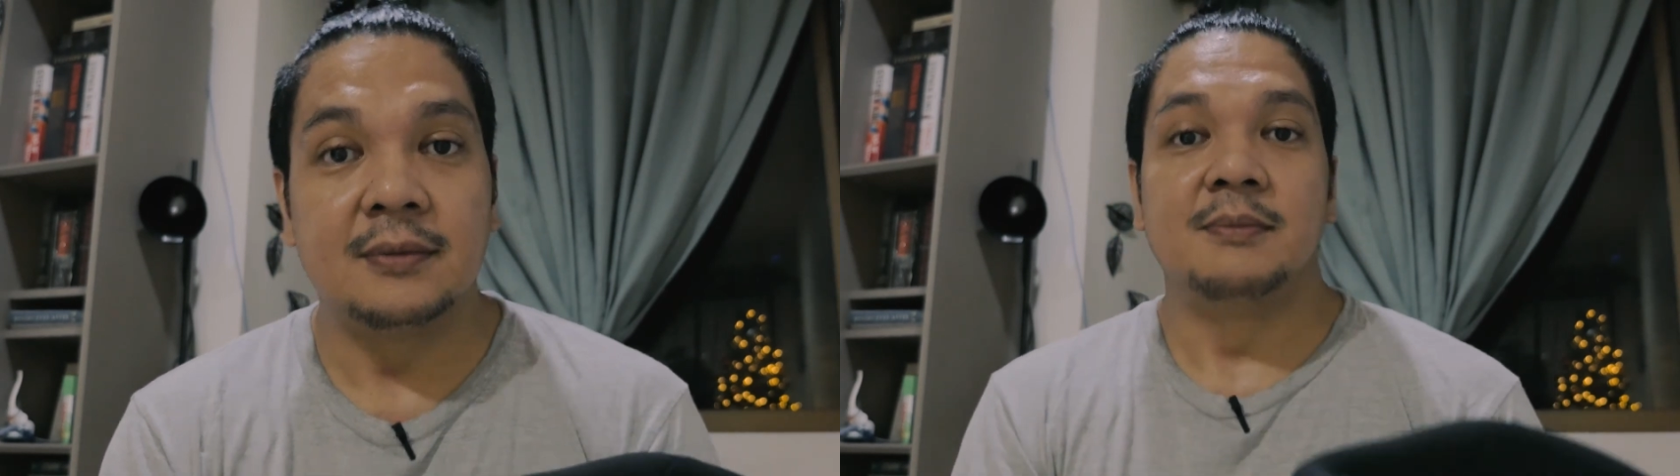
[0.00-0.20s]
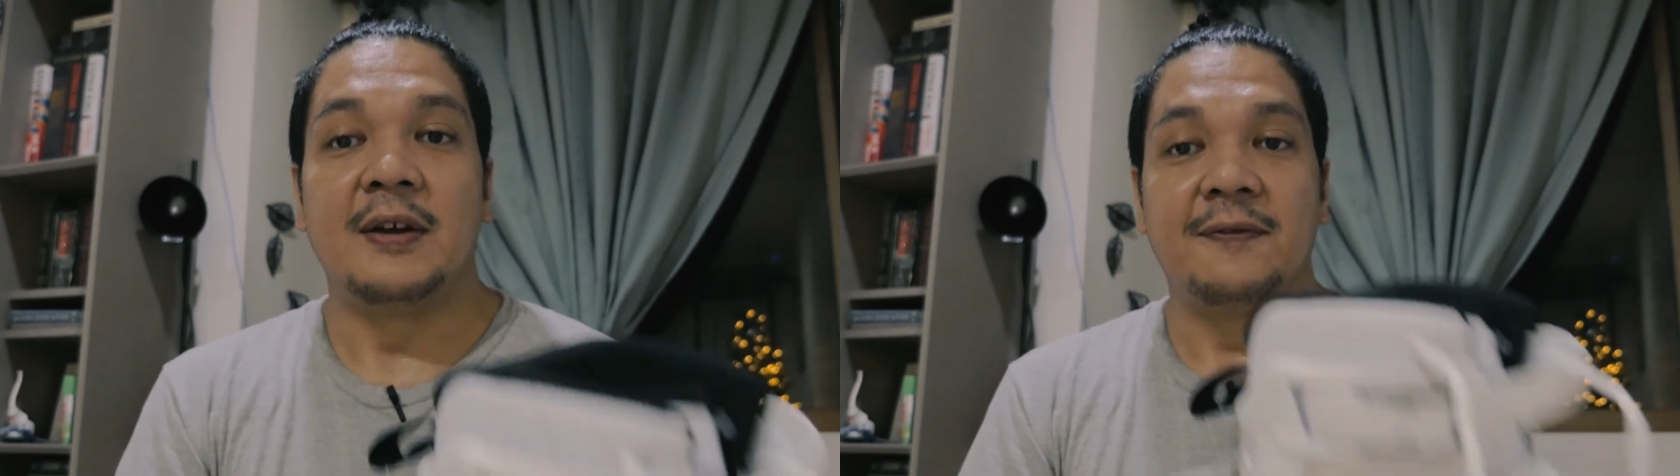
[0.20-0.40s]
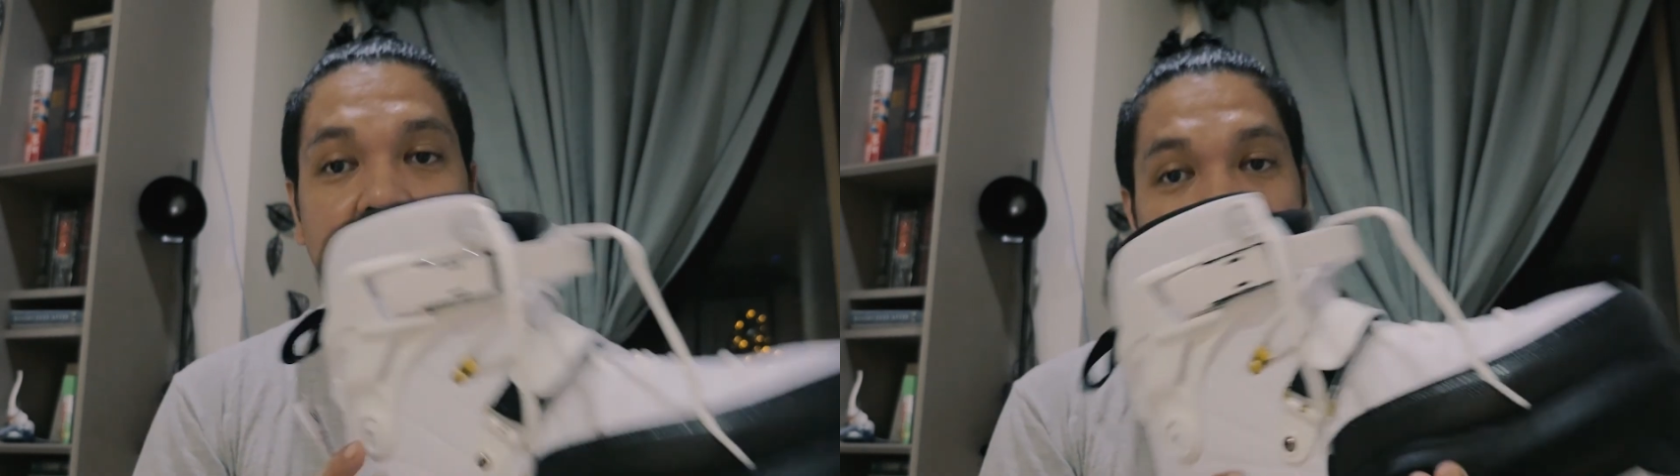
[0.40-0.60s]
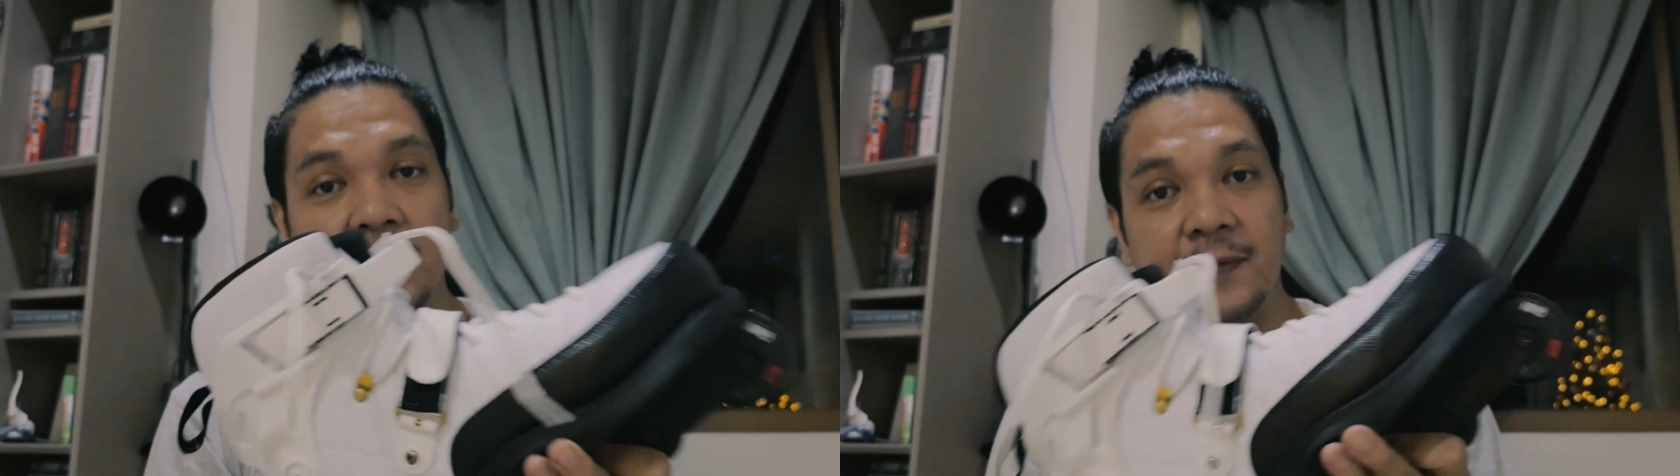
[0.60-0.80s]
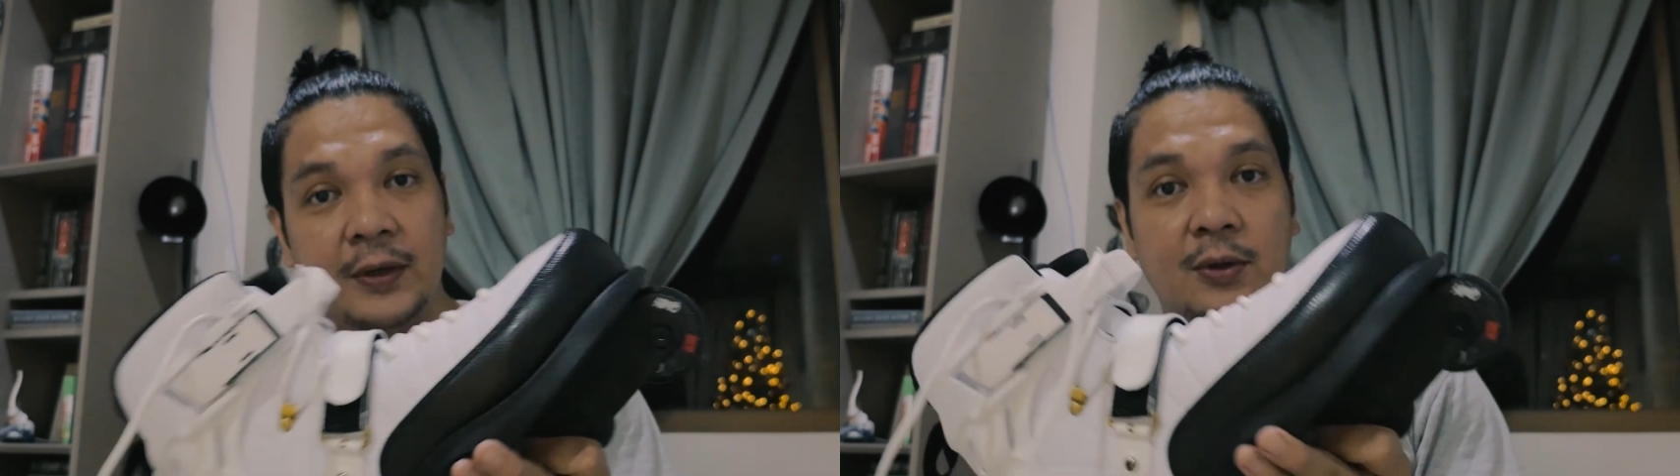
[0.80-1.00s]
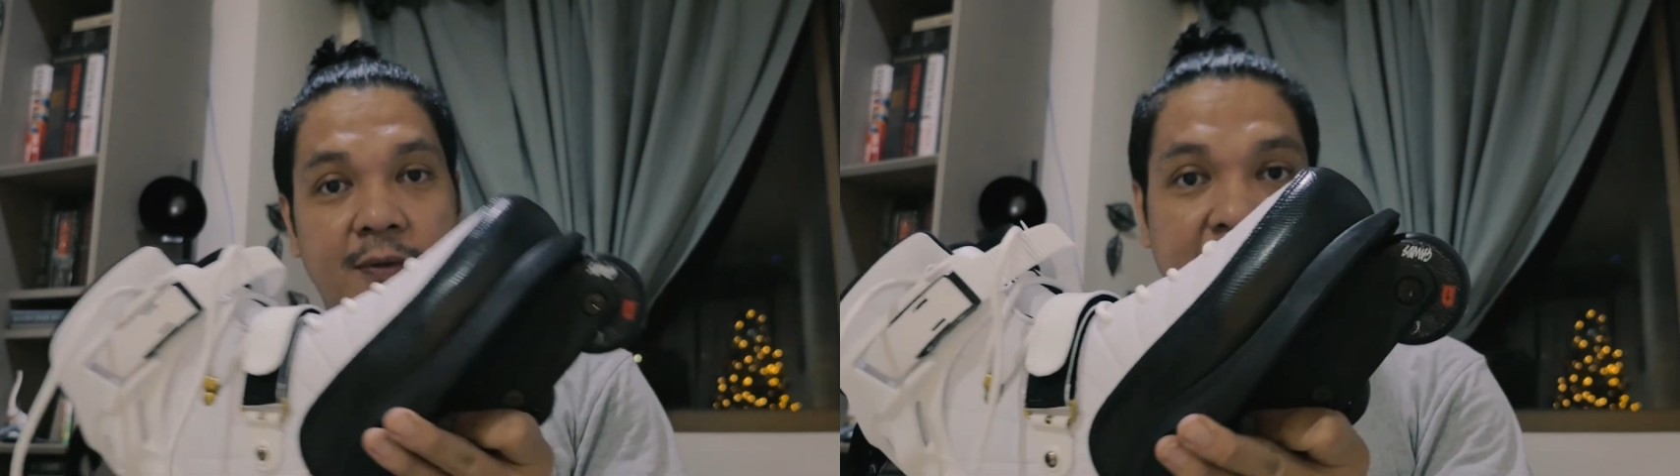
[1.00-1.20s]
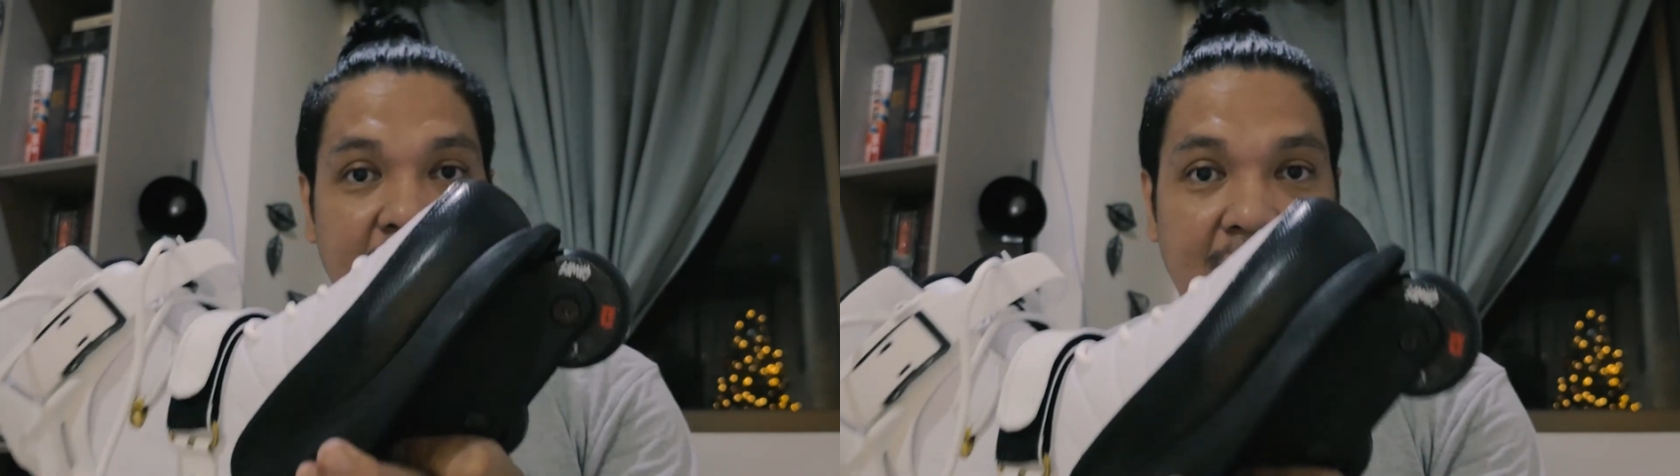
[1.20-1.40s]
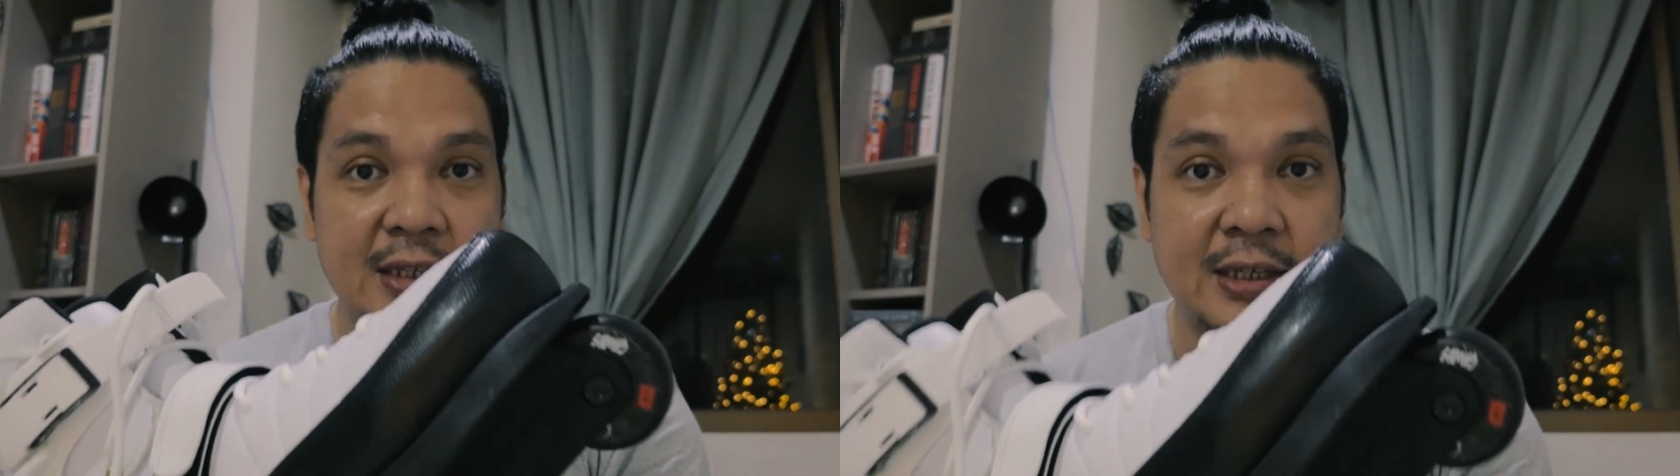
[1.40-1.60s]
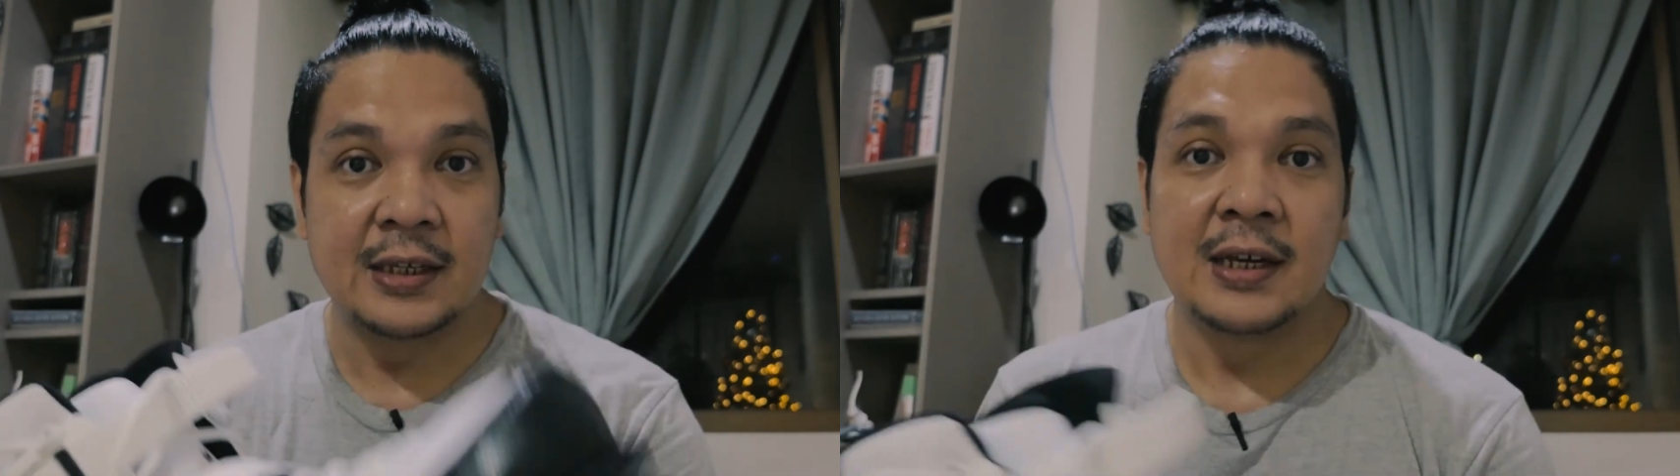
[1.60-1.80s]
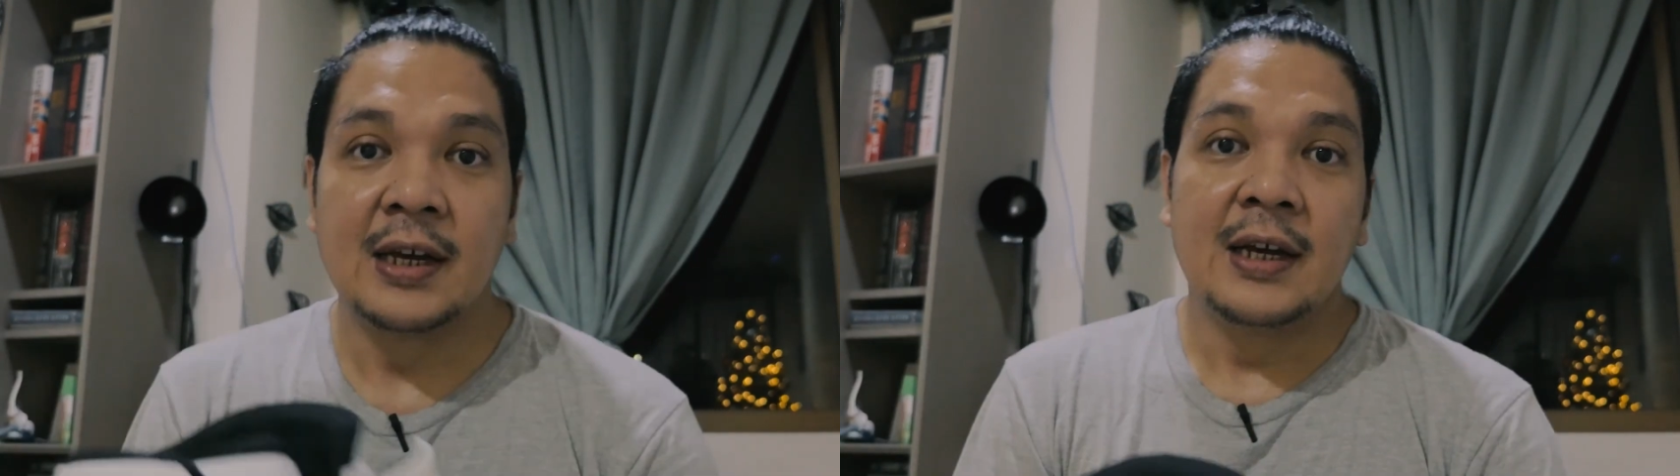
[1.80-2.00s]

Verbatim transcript: My full review of this